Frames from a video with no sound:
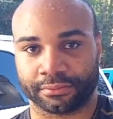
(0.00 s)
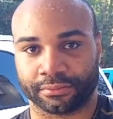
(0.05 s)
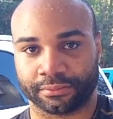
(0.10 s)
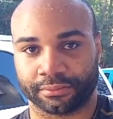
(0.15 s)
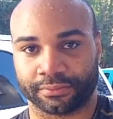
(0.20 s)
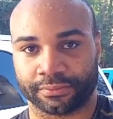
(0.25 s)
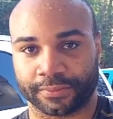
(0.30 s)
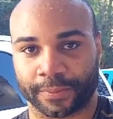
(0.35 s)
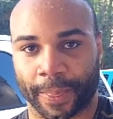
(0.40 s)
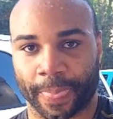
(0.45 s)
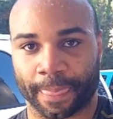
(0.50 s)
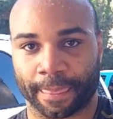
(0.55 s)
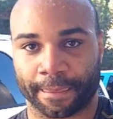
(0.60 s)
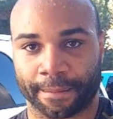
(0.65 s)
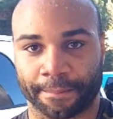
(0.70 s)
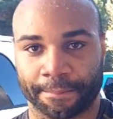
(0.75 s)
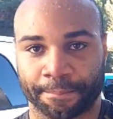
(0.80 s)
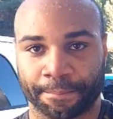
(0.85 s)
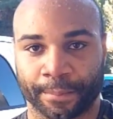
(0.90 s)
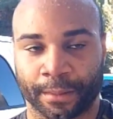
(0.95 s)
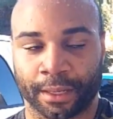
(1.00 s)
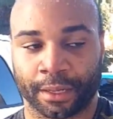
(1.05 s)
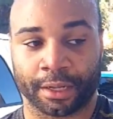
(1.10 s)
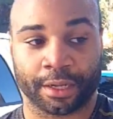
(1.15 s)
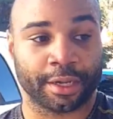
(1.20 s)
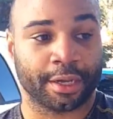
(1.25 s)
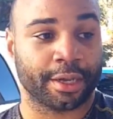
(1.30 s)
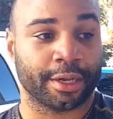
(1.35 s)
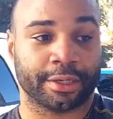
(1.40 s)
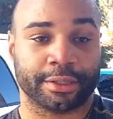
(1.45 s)
getting past some of
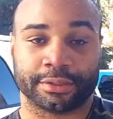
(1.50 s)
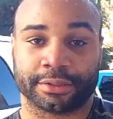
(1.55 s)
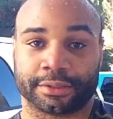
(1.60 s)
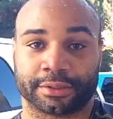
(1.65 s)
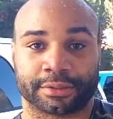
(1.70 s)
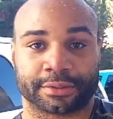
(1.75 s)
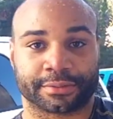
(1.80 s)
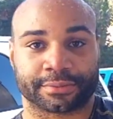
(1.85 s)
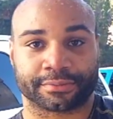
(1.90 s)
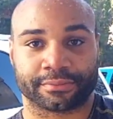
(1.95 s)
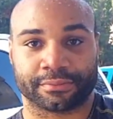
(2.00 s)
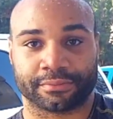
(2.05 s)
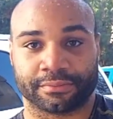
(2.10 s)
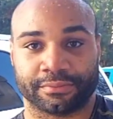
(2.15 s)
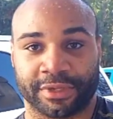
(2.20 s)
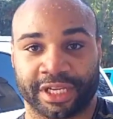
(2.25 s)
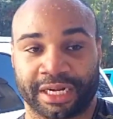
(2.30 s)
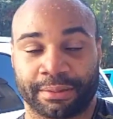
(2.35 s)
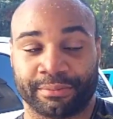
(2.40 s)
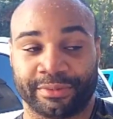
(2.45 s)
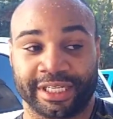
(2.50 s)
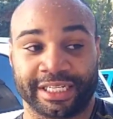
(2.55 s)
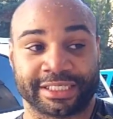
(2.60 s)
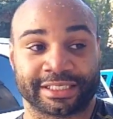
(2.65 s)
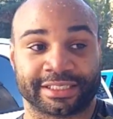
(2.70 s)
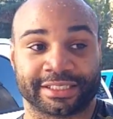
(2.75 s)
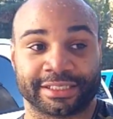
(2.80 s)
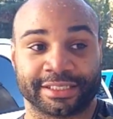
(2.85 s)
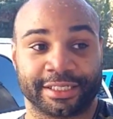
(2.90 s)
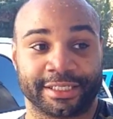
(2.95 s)
those losses and learning from it? Man, I'm
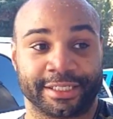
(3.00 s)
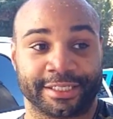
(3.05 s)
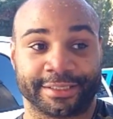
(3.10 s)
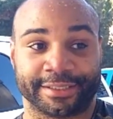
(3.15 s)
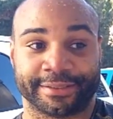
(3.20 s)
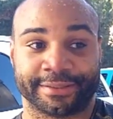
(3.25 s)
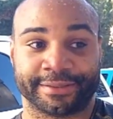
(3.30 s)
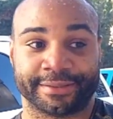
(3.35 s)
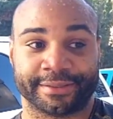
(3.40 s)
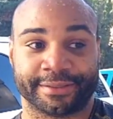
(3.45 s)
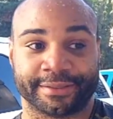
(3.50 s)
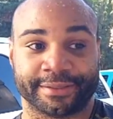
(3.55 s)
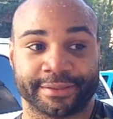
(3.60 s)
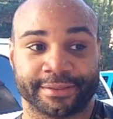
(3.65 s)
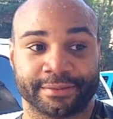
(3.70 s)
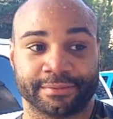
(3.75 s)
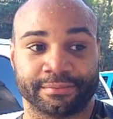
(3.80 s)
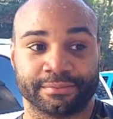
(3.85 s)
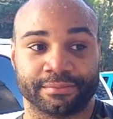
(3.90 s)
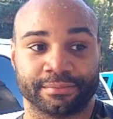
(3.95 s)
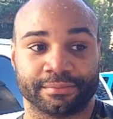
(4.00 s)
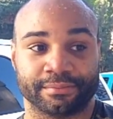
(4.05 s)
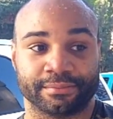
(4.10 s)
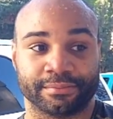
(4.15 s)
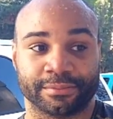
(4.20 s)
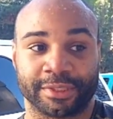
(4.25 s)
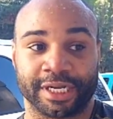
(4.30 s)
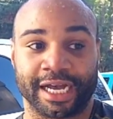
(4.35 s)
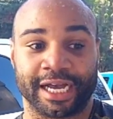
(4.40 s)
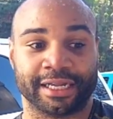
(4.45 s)
blessed.
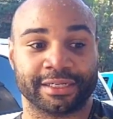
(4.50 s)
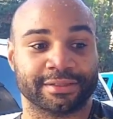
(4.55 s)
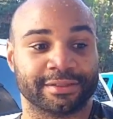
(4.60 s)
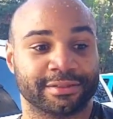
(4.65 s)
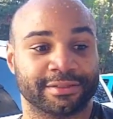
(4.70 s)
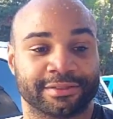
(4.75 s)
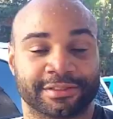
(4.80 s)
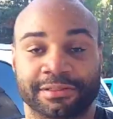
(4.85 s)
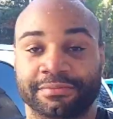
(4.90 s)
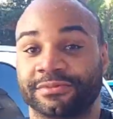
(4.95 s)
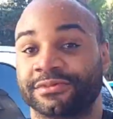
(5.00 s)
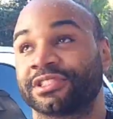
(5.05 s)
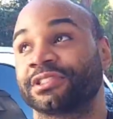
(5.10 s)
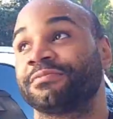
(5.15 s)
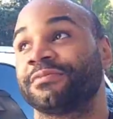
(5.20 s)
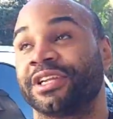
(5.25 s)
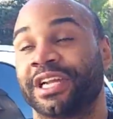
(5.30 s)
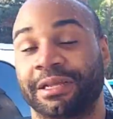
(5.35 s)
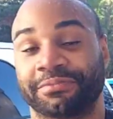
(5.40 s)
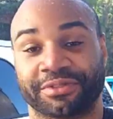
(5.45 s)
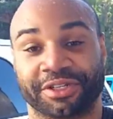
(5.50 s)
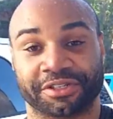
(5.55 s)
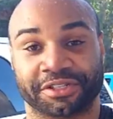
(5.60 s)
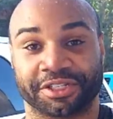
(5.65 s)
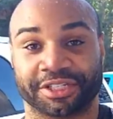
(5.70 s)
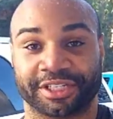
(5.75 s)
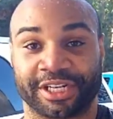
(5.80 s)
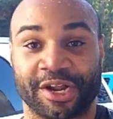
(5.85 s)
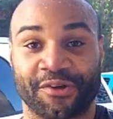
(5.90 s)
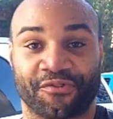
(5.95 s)
Somebody up there
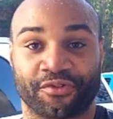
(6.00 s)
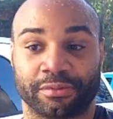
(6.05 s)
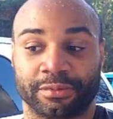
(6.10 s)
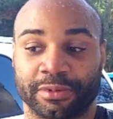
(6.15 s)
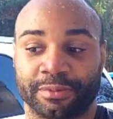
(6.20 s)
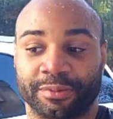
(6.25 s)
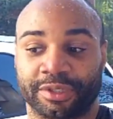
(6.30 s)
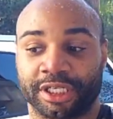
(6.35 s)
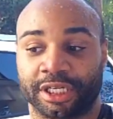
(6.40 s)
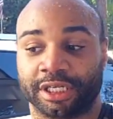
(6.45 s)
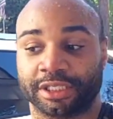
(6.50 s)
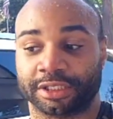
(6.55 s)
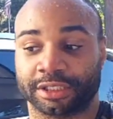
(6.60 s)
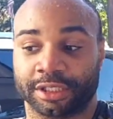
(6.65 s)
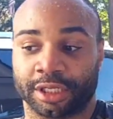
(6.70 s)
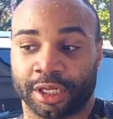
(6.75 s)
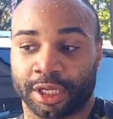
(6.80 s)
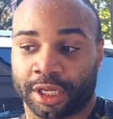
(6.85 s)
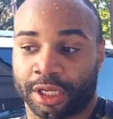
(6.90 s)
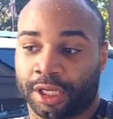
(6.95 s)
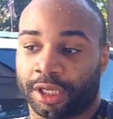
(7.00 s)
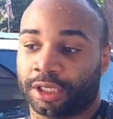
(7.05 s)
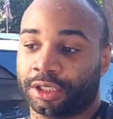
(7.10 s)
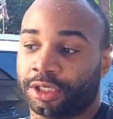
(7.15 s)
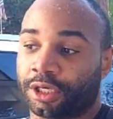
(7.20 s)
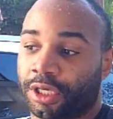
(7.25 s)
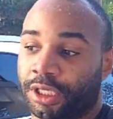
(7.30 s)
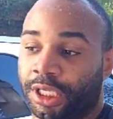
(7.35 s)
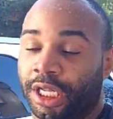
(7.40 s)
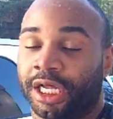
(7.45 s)
is looking out for me because
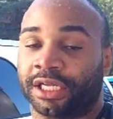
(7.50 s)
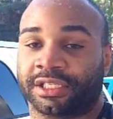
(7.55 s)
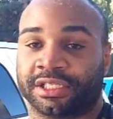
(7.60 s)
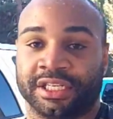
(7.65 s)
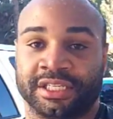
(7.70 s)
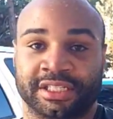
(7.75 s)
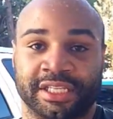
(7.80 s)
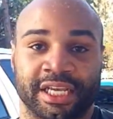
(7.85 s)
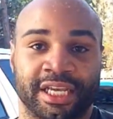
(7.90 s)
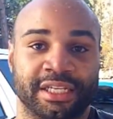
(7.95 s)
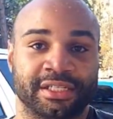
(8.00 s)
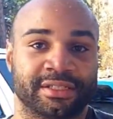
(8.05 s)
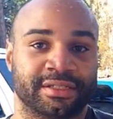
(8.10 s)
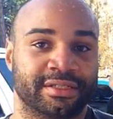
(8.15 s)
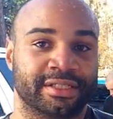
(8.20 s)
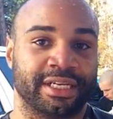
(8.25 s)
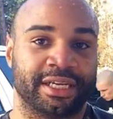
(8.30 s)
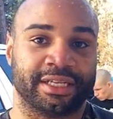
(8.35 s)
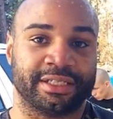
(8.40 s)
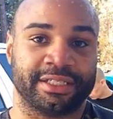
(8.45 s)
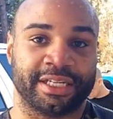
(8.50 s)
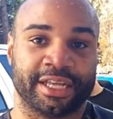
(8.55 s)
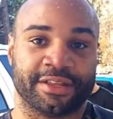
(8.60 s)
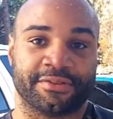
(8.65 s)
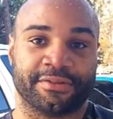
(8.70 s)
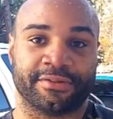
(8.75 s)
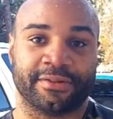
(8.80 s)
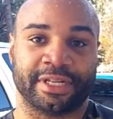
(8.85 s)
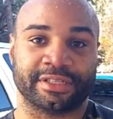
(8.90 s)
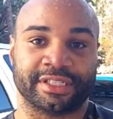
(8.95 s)
a loss these days is like a
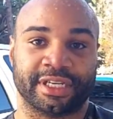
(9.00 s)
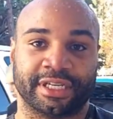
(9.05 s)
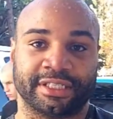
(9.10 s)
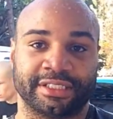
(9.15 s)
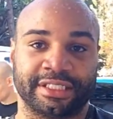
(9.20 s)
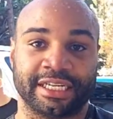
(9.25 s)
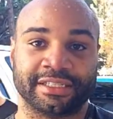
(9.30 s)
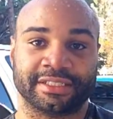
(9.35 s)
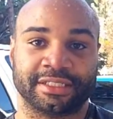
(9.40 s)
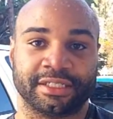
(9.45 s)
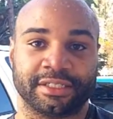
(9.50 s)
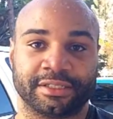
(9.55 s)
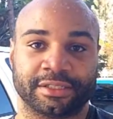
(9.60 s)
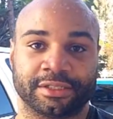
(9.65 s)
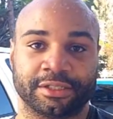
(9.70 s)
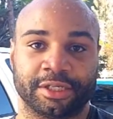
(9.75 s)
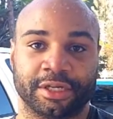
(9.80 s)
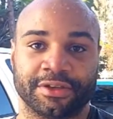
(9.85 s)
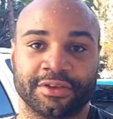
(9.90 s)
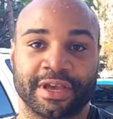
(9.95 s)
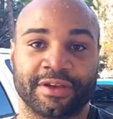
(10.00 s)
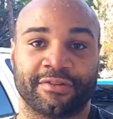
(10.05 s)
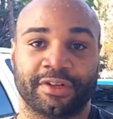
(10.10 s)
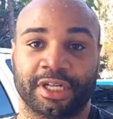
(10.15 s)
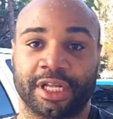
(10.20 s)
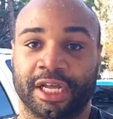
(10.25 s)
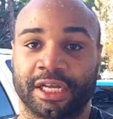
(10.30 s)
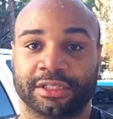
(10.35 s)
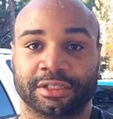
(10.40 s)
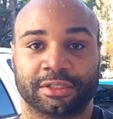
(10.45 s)
death. That's like a death sentence. A
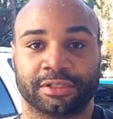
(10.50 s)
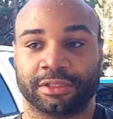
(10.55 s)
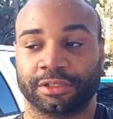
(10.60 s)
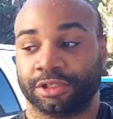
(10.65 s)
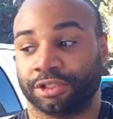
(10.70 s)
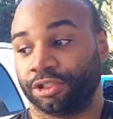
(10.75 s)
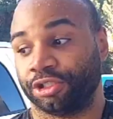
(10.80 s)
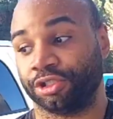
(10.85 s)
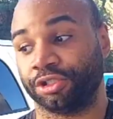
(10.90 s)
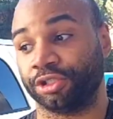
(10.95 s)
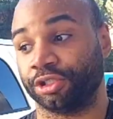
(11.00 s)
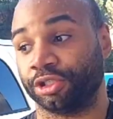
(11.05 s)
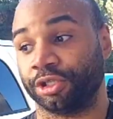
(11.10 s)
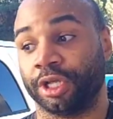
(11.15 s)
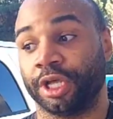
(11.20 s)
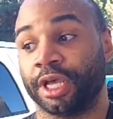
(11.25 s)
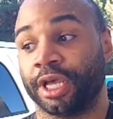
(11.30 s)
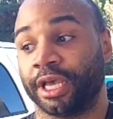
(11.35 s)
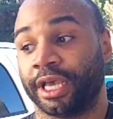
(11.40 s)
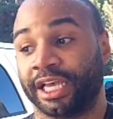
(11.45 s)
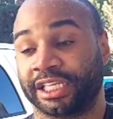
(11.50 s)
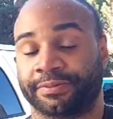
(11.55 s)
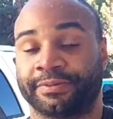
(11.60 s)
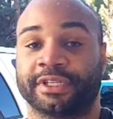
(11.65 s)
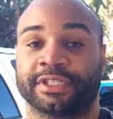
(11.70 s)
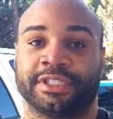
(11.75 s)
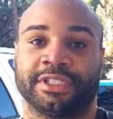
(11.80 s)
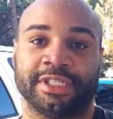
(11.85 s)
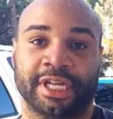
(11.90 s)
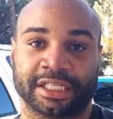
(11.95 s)
loss, and you,
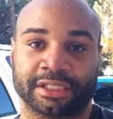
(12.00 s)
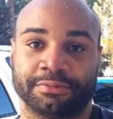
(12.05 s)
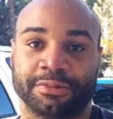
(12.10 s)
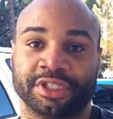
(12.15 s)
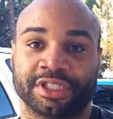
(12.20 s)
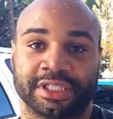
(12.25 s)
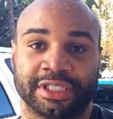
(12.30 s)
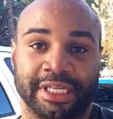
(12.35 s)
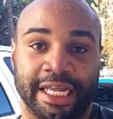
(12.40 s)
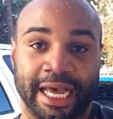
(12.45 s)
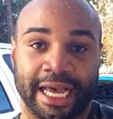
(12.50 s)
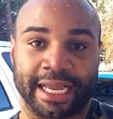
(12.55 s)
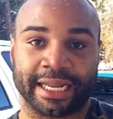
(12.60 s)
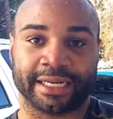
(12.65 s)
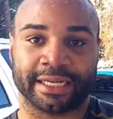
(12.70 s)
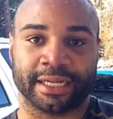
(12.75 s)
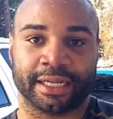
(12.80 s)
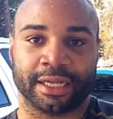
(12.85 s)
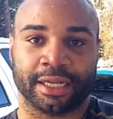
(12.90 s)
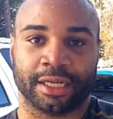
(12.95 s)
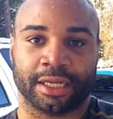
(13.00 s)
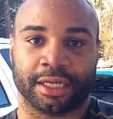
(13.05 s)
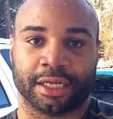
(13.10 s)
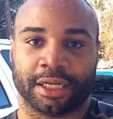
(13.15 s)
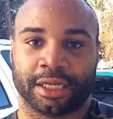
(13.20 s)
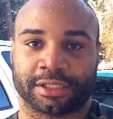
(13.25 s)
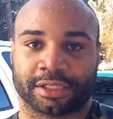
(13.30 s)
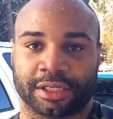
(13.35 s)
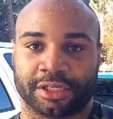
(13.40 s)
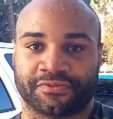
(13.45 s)
especially not to mention nine.
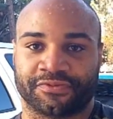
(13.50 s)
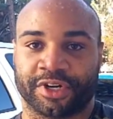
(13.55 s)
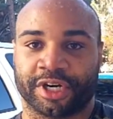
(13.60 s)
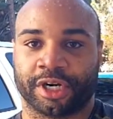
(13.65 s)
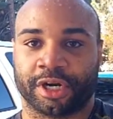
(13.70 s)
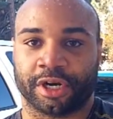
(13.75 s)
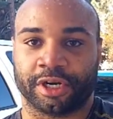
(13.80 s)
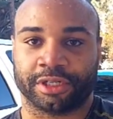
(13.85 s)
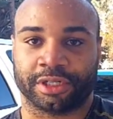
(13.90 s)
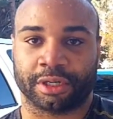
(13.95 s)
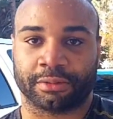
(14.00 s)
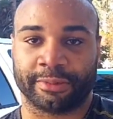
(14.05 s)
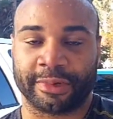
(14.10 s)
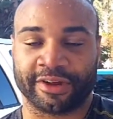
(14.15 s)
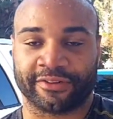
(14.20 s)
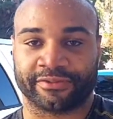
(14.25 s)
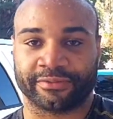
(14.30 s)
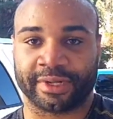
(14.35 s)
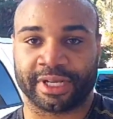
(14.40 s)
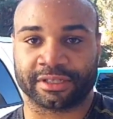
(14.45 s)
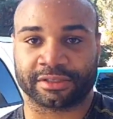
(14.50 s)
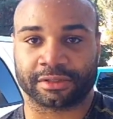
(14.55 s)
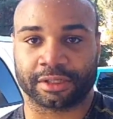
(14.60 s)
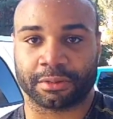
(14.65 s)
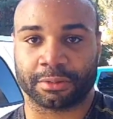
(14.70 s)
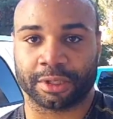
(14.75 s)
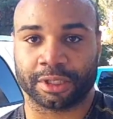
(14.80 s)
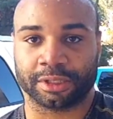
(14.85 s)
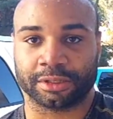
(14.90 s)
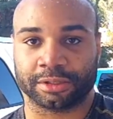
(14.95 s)
It's very hard to come back from that.
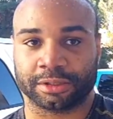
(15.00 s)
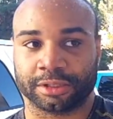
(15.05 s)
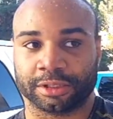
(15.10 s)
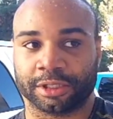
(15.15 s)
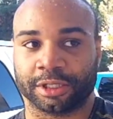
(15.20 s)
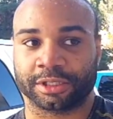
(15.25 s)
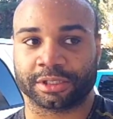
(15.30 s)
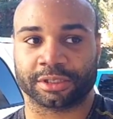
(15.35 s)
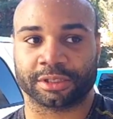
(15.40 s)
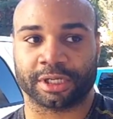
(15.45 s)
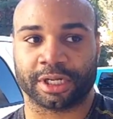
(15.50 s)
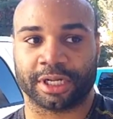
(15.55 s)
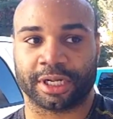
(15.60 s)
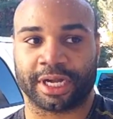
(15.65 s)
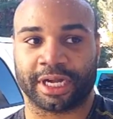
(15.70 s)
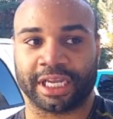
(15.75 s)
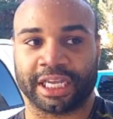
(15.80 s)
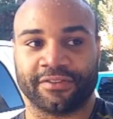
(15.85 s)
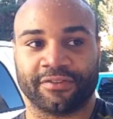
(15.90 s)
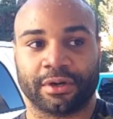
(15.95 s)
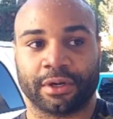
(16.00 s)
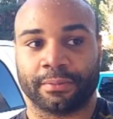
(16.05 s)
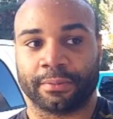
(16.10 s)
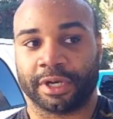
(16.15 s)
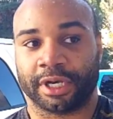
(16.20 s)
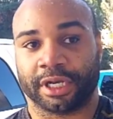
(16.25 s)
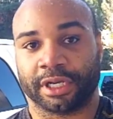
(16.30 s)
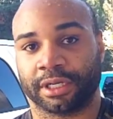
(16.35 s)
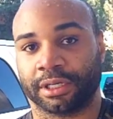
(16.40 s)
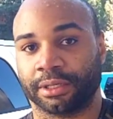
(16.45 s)
So, I give all
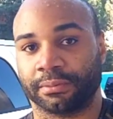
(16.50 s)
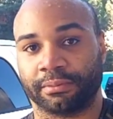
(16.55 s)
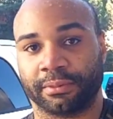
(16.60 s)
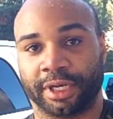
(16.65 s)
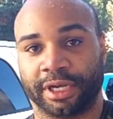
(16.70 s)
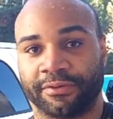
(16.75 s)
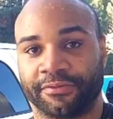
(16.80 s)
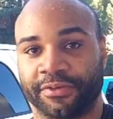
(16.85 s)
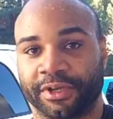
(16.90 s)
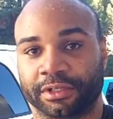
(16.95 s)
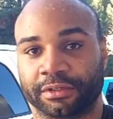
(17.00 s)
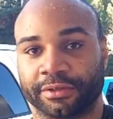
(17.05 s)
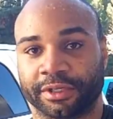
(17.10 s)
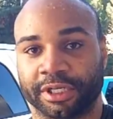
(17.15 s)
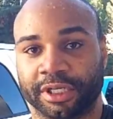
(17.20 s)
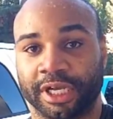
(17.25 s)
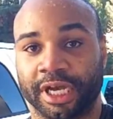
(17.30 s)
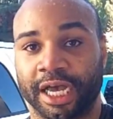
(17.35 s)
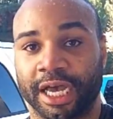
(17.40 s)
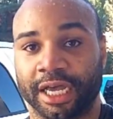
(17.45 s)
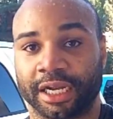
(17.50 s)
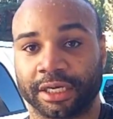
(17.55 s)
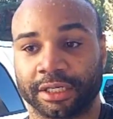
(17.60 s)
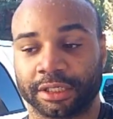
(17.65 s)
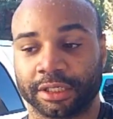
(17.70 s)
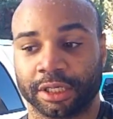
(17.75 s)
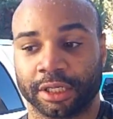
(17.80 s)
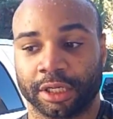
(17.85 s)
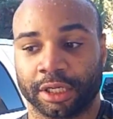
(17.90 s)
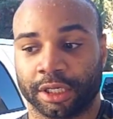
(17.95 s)
my victory to God,
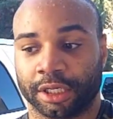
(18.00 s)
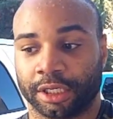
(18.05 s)
and